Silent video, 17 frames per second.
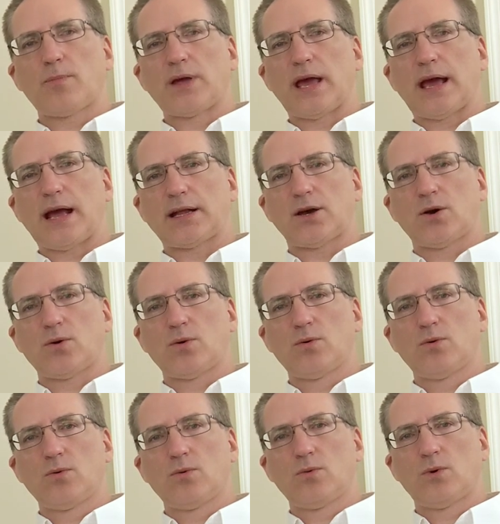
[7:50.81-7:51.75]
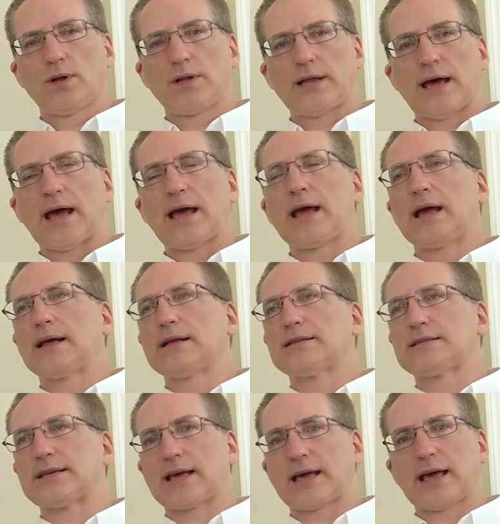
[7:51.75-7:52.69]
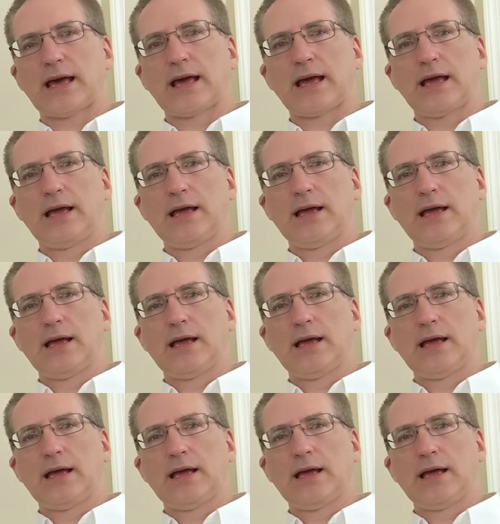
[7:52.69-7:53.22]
piano one day and singing,